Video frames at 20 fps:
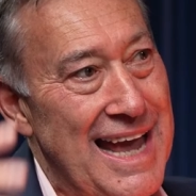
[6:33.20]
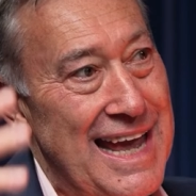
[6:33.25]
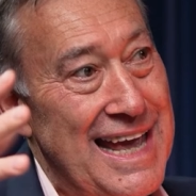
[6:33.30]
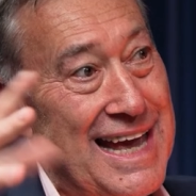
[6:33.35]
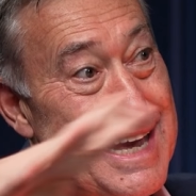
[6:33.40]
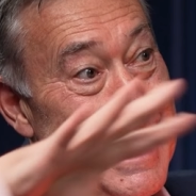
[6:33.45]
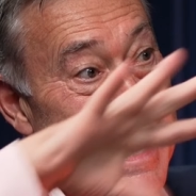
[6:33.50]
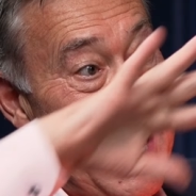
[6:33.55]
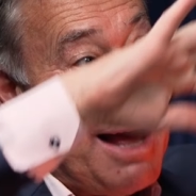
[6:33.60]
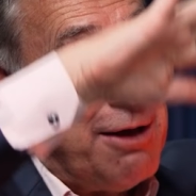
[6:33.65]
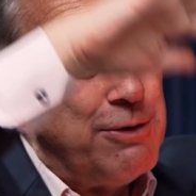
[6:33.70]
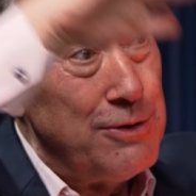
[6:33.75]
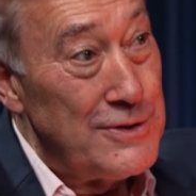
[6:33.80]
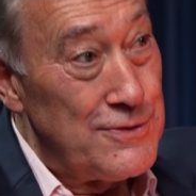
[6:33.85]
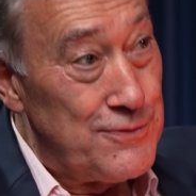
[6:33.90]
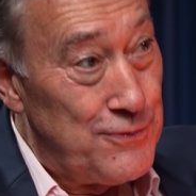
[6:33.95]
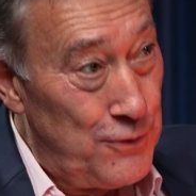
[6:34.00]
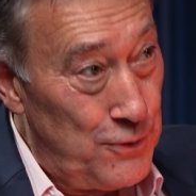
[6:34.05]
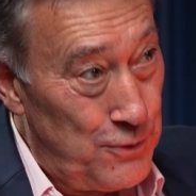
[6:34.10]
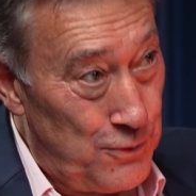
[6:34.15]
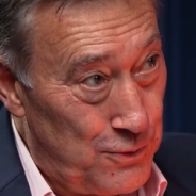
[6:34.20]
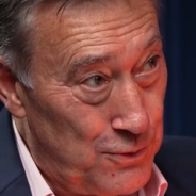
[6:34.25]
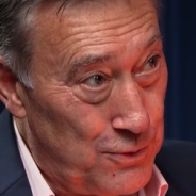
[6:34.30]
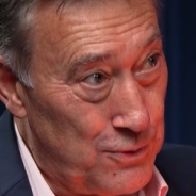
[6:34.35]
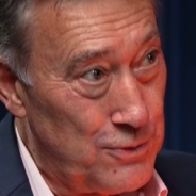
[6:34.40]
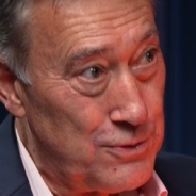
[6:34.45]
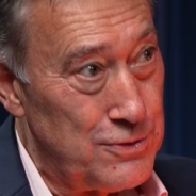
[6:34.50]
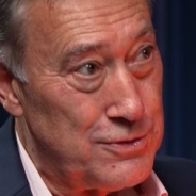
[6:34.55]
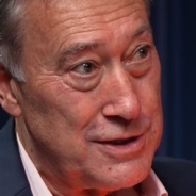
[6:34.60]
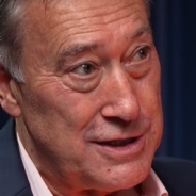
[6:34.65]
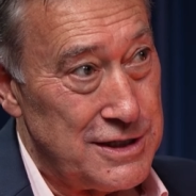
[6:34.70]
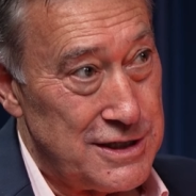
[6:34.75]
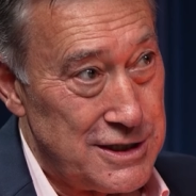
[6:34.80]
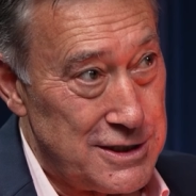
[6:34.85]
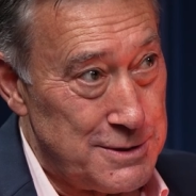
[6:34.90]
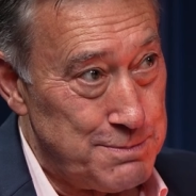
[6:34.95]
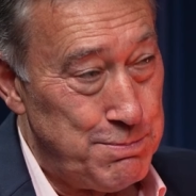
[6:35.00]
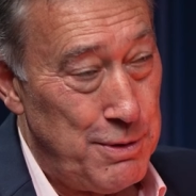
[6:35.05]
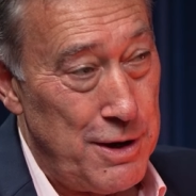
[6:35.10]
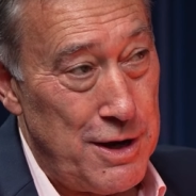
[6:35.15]
It accounts for all the
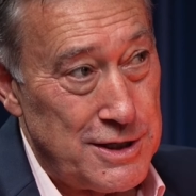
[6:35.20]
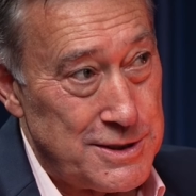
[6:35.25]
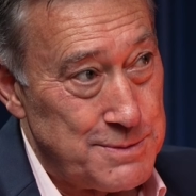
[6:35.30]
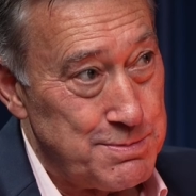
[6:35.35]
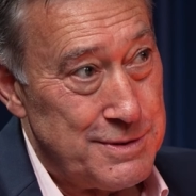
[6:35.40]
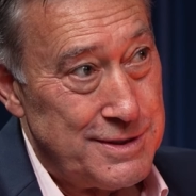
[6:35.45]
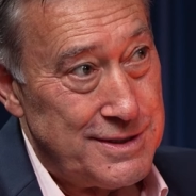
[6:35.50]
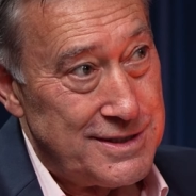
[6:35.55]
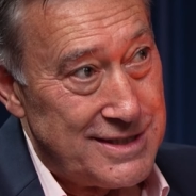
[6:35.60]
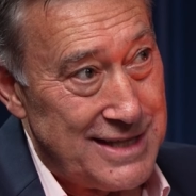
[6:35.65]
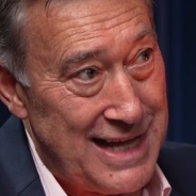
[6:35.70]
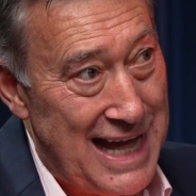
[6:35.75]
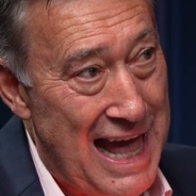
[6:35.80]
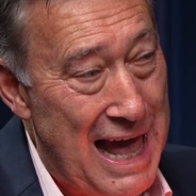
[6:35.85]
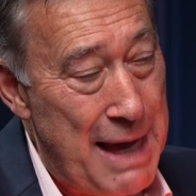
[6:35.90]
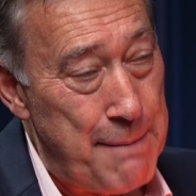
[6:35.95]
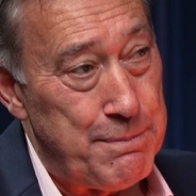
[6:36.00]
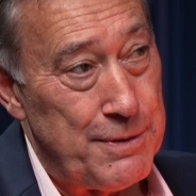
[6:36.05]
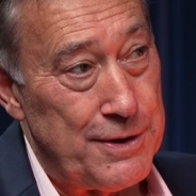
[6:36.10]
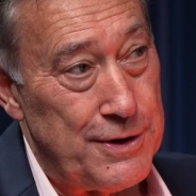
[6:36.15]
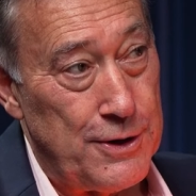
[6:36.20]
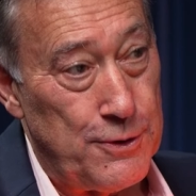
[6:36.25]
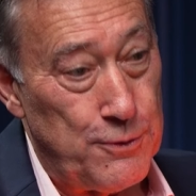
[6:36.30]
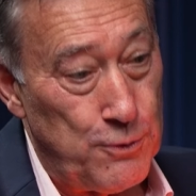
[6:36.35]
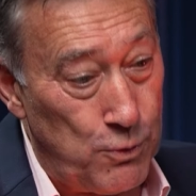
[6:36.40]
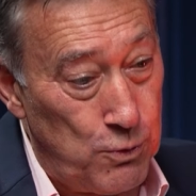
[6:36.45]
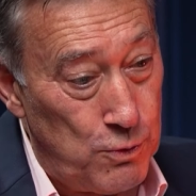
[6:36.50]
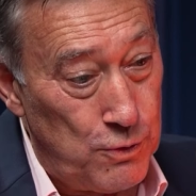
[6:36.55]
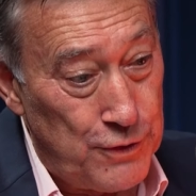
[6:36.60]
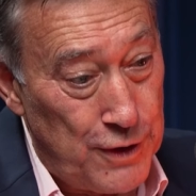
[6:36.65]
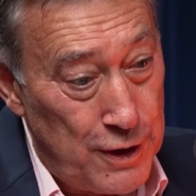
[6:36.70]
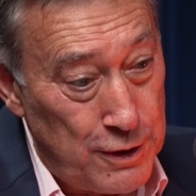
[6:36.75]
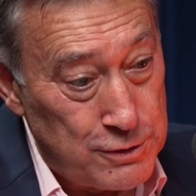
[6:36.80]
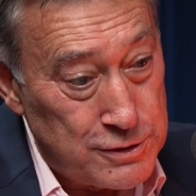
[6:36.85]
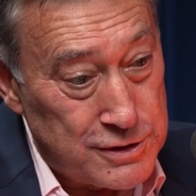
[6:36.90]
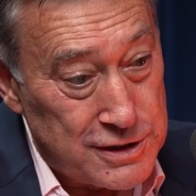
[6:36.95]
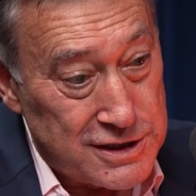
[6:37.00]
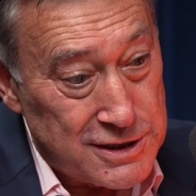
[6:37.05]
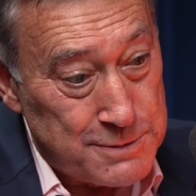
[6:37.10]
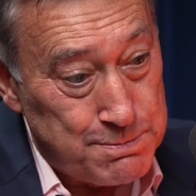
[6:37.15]
disbursements that happen, and all
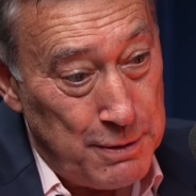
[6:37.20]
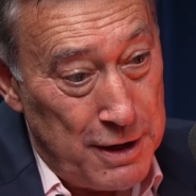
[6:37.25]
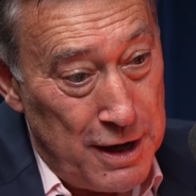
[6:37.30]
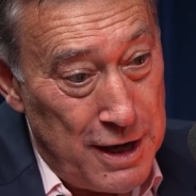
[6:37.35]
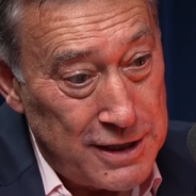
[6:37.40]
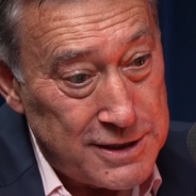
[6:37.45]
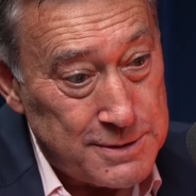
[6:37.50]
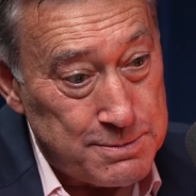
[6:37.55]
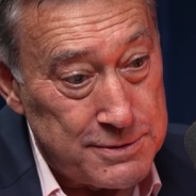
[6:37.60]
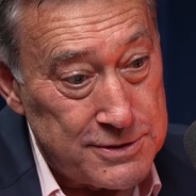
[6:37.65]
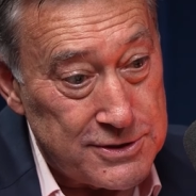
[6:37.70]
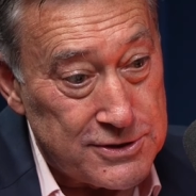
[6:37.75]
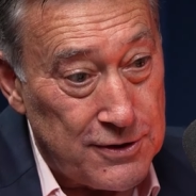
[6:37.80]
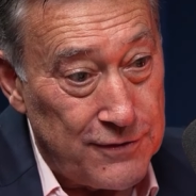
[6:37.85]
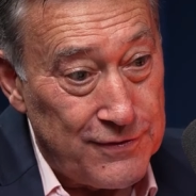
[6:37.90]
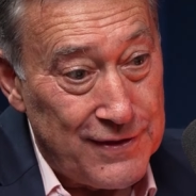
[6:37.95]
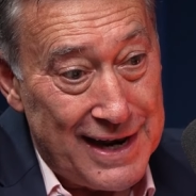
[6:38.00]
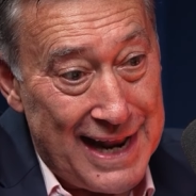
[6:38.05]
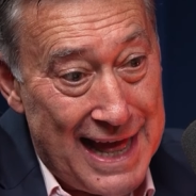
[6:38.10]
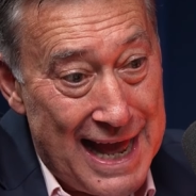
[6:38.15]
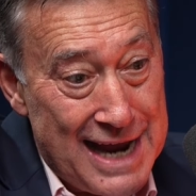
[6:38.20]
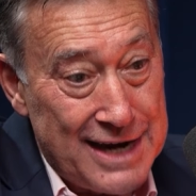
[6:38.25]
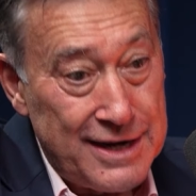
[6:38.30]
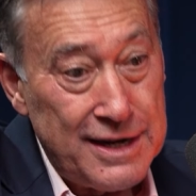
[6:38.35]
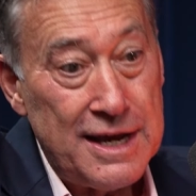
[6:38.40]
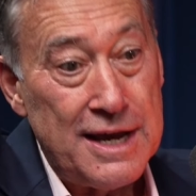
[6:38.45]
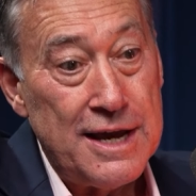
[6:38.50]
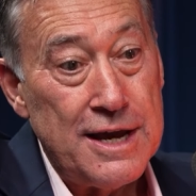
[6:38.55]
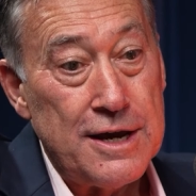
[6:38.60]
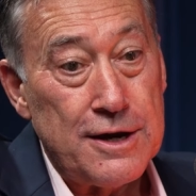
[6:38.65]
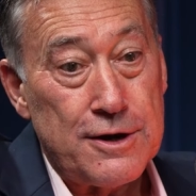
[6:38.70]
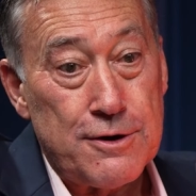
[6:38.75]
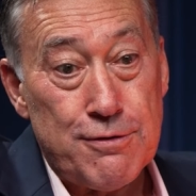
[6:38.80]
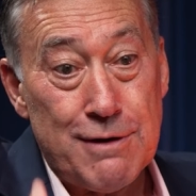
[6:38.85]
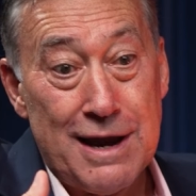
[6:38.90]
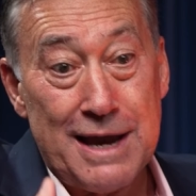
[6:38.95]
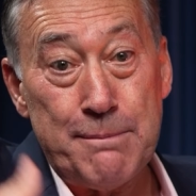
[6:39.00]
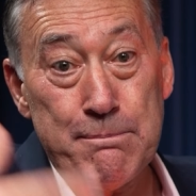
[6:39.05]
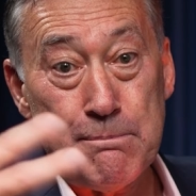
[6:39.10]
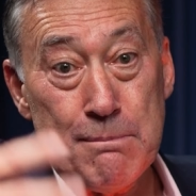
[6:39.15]
those disbursements on the land
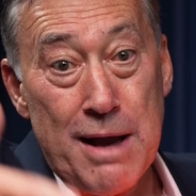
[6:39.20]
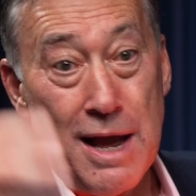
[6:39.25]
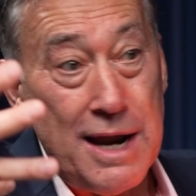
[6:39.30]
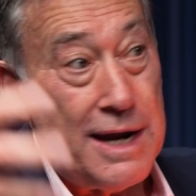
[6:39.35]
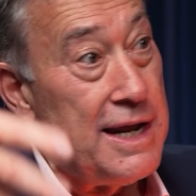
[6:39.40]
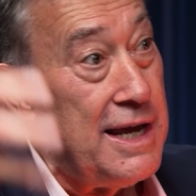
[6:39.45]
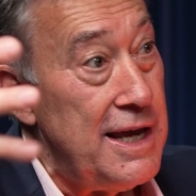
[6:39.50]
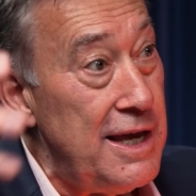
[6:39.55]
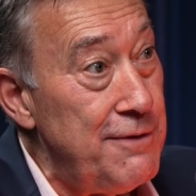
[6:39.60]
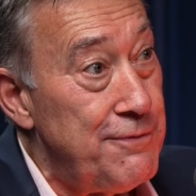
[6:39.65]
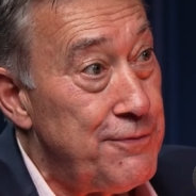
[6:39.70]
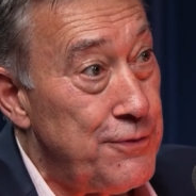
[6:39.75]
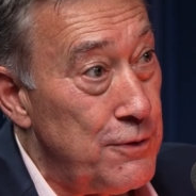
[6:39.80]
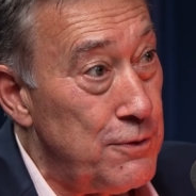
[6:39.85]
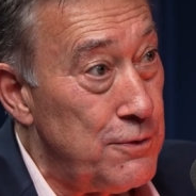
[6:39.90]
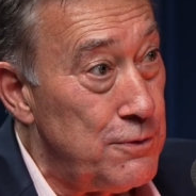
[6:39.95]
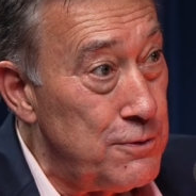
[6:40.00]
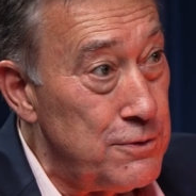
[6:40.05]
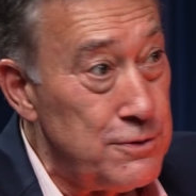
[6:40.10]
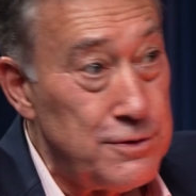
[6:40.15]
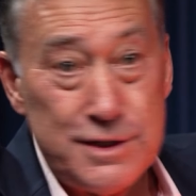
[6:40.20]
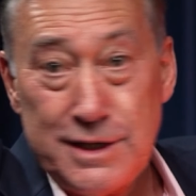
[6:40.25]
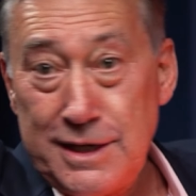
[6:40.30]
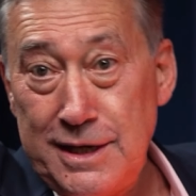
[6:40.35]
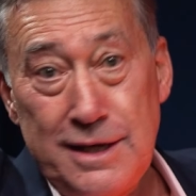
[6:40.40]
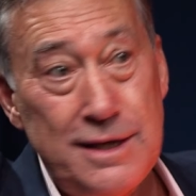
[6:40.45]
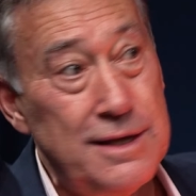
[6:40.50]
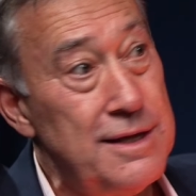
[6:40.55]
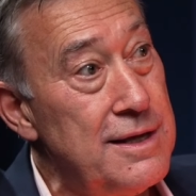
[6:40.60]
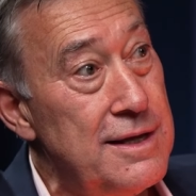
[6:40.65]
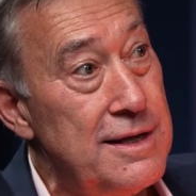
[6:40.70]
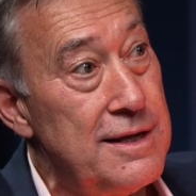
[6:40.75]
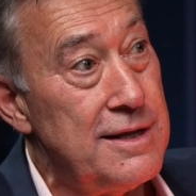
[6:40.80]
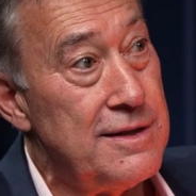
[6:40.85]
create money for they